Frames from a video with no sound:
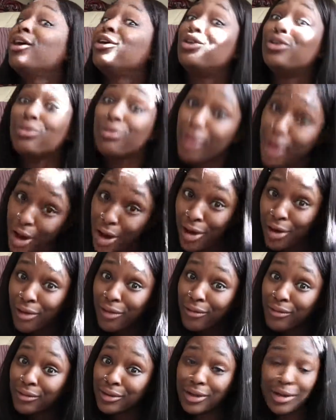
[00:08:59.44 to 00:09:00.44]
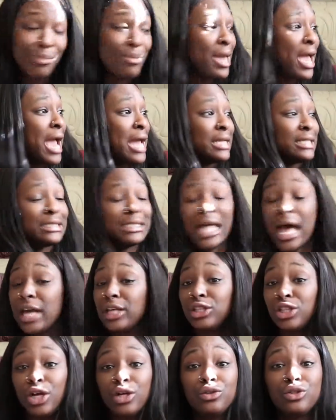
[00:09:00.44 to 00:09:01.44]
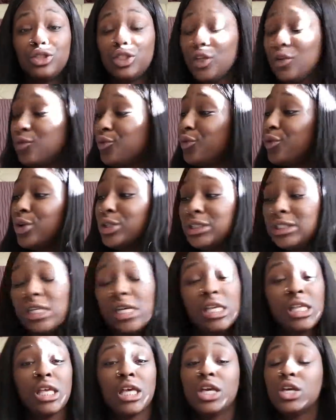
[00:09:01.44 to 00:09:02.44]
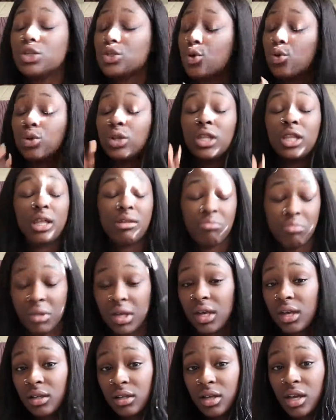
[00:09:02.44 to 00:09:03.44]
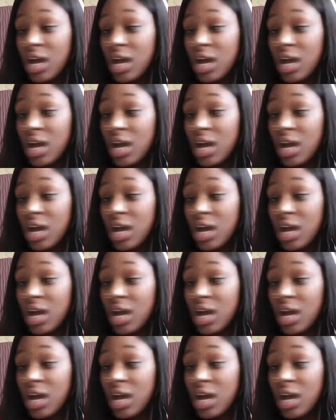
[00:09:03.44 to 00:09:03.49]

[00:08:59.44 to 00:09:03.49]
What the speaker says: Grown. The man is like 13, 14 years older than me.